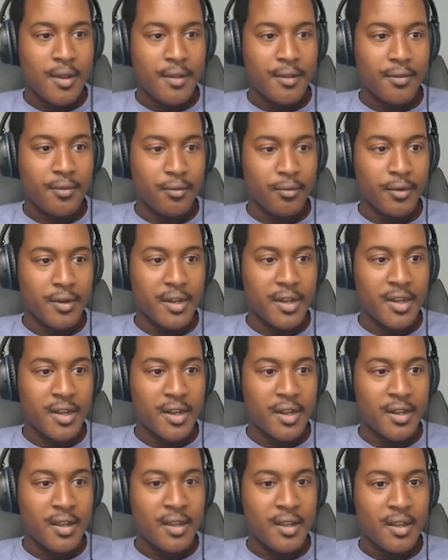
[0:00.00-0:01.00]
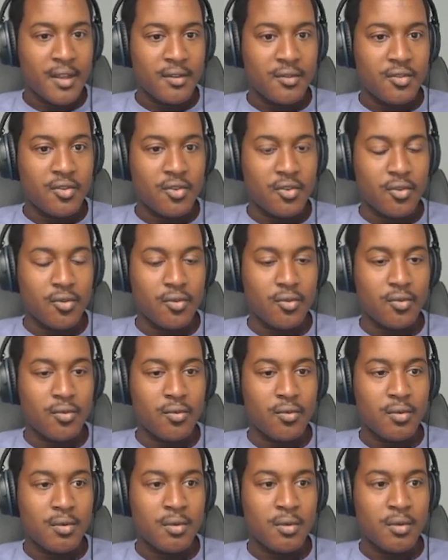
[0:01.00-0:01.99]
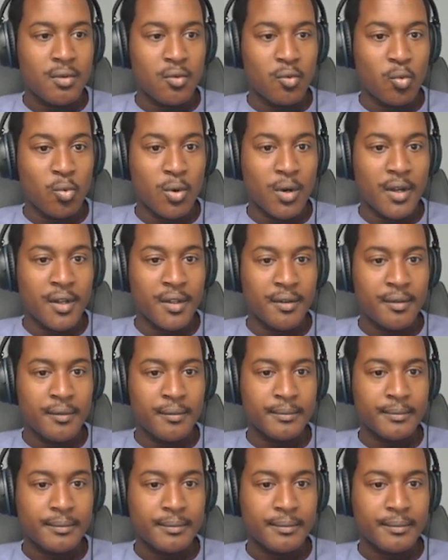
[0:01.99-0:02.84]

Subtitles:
3, 2, 1.